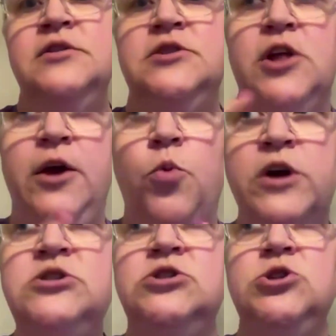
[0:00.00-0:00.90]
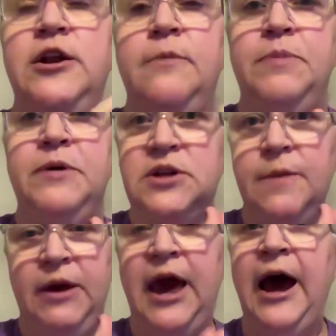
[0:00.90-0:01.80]
So like we're just trying to build
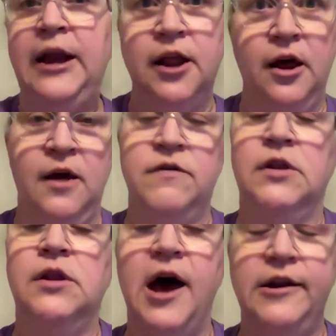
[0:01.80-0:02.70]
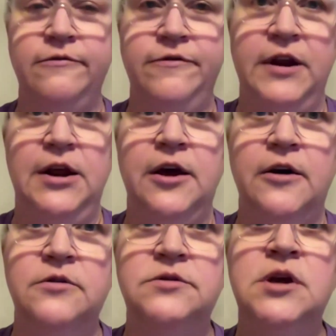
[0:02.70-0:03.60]
up a catalog of a lot of
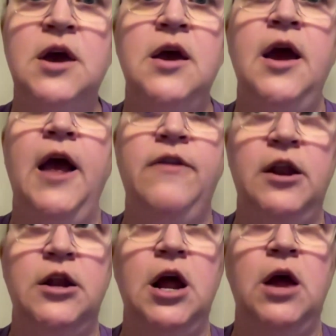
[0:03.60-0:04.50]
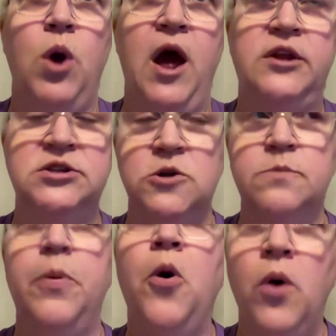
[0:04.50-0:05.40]
videos, and then at a
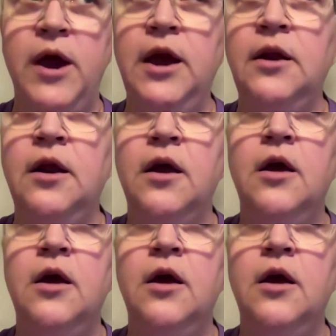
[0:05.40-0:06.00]
certain point,